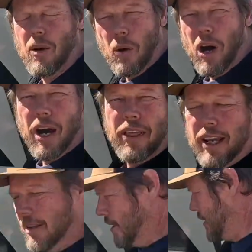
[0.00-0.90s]
know why
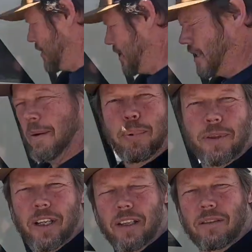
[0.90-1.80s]
they
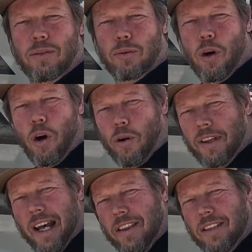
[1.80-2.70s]
put the drawer on
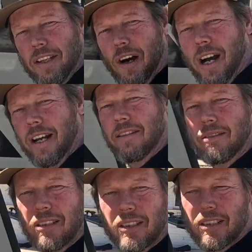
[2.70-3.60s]
the other side.
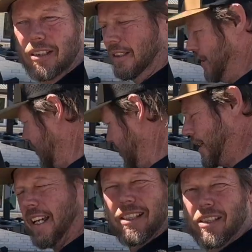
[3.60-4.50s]
I
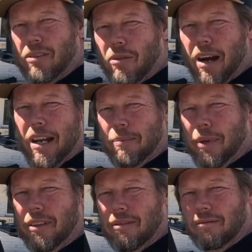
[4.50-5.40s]
guess is great,
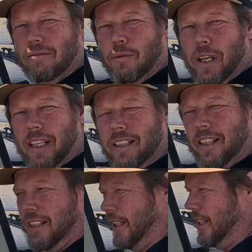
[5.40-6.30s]
but
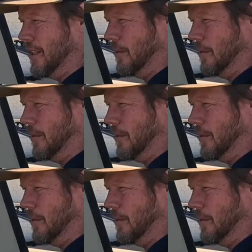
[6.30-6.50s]
realistically this